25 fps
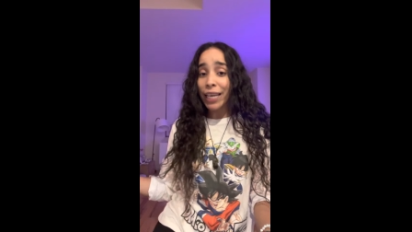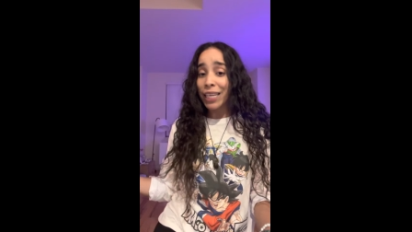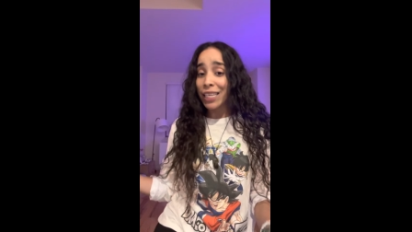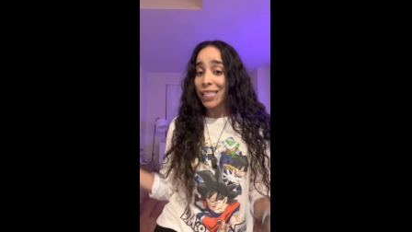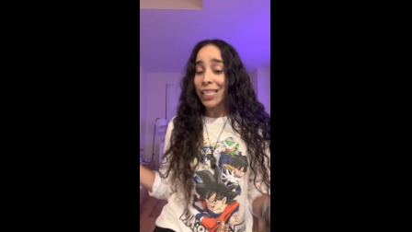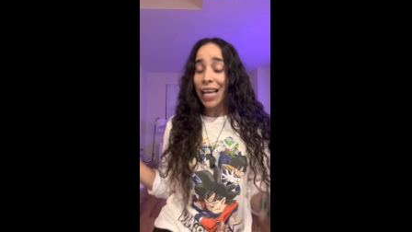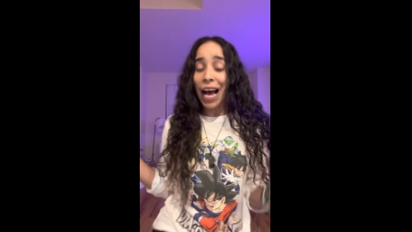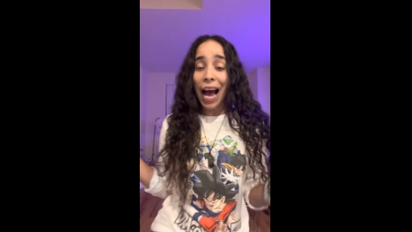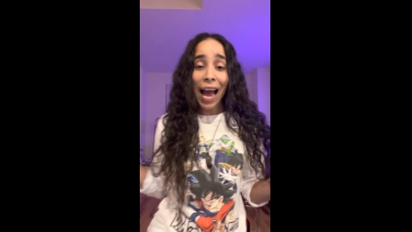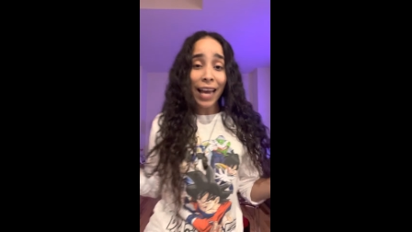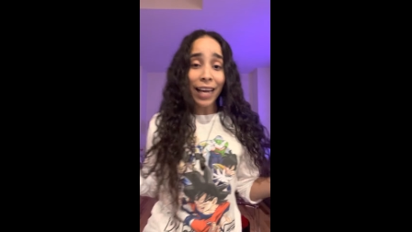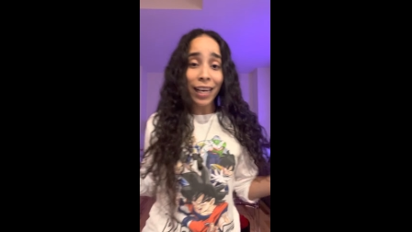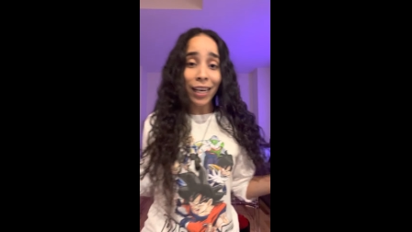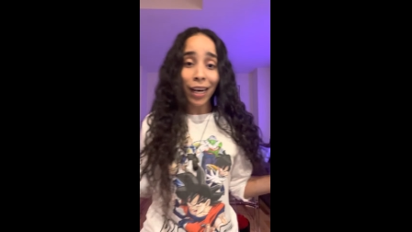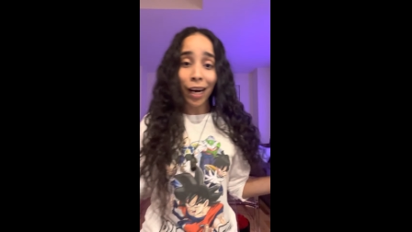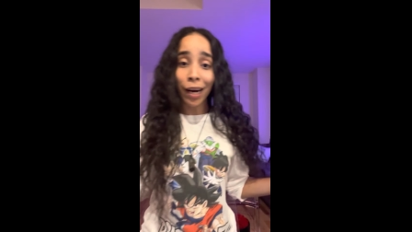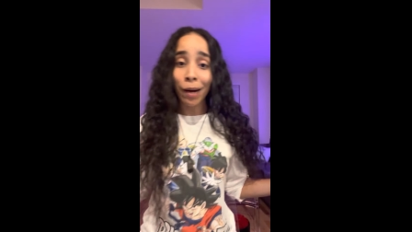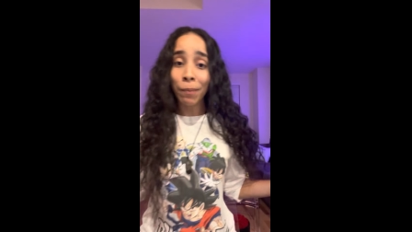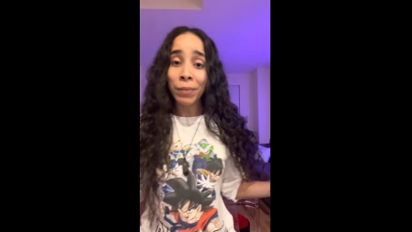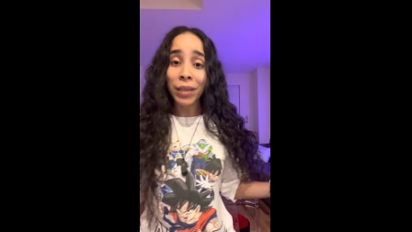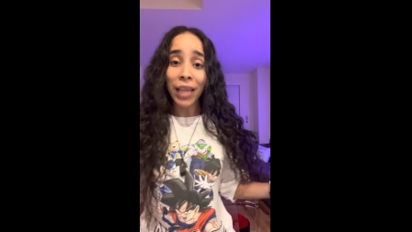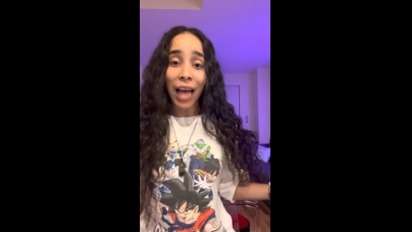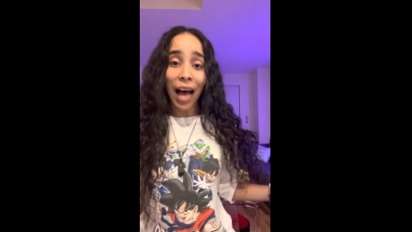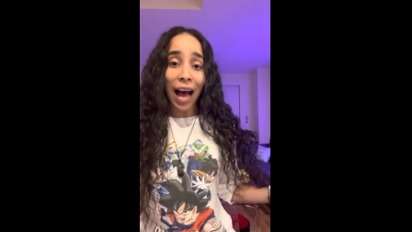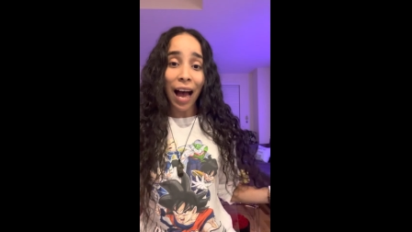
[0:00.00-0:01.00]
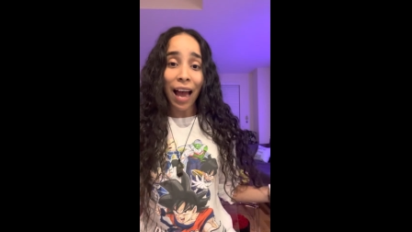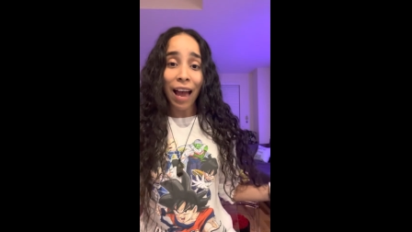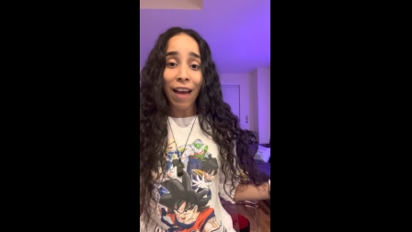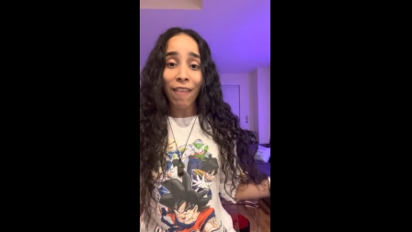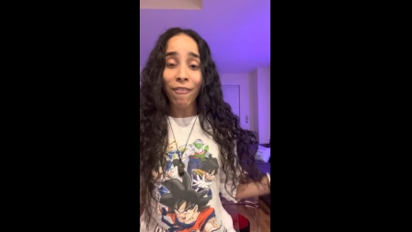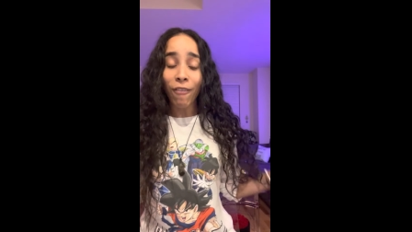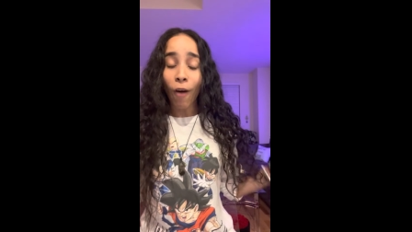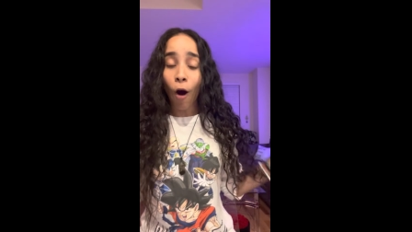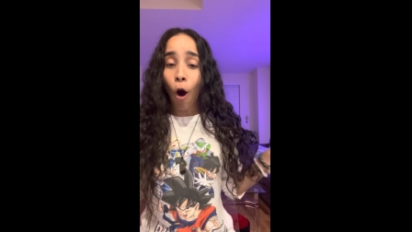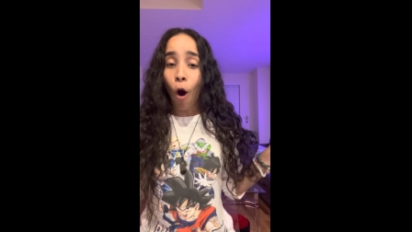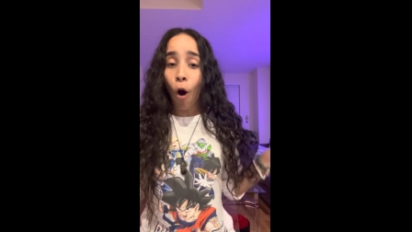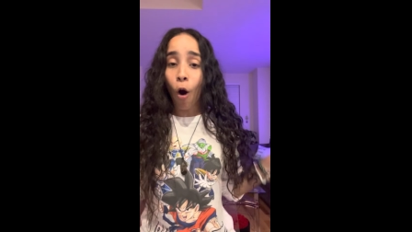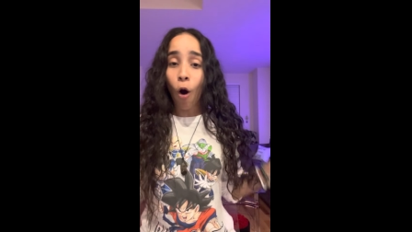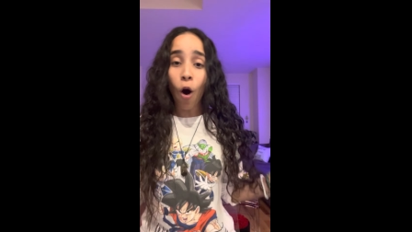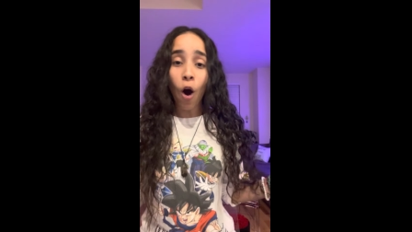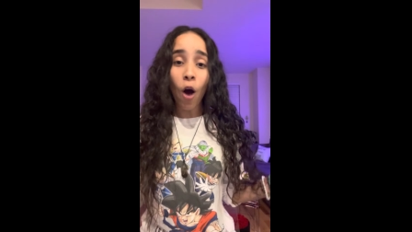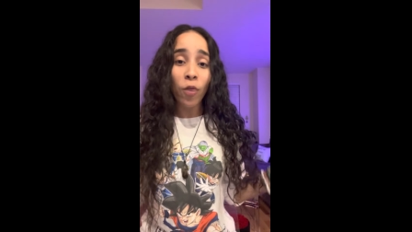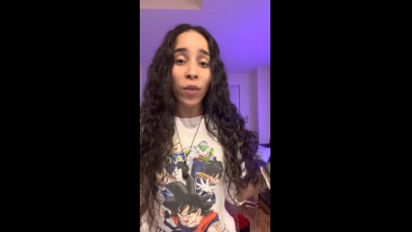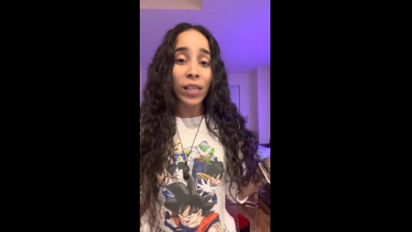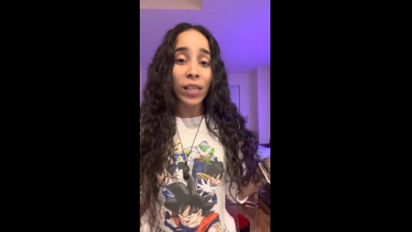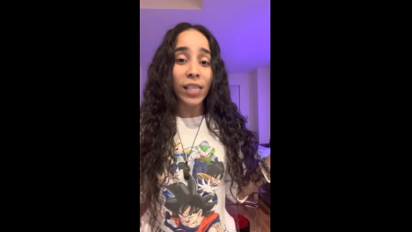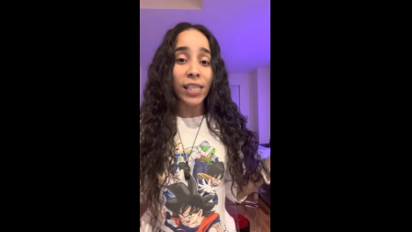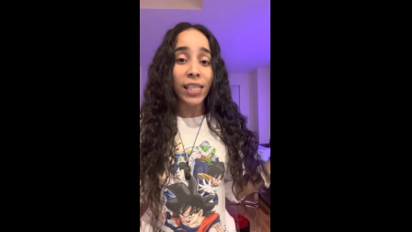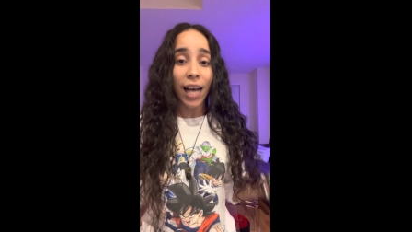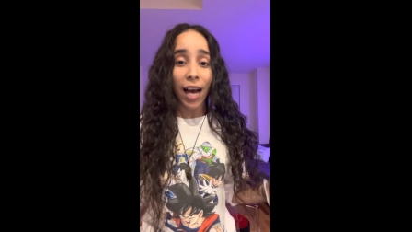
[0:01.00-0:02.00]
Because I come live all
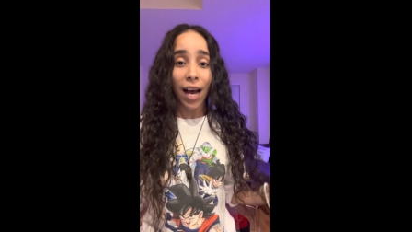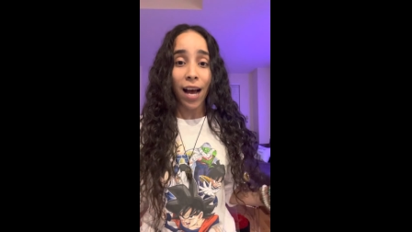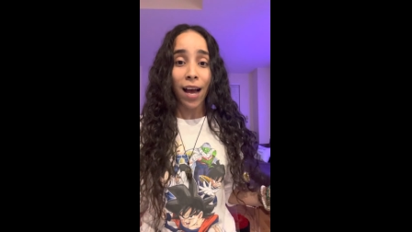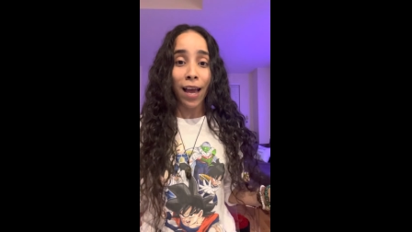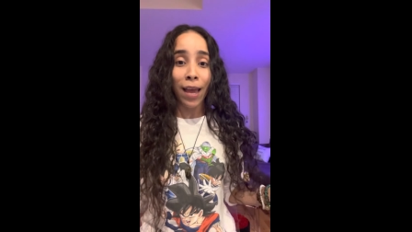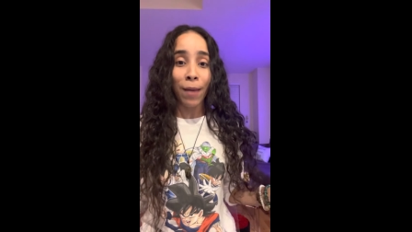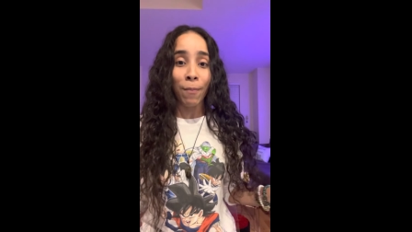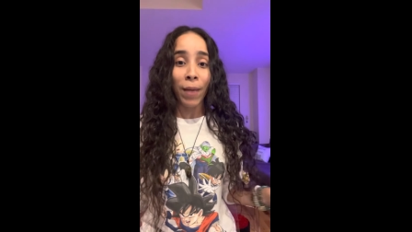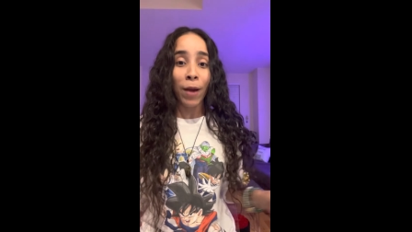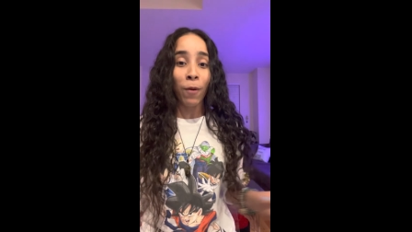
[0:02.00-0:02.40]
the time.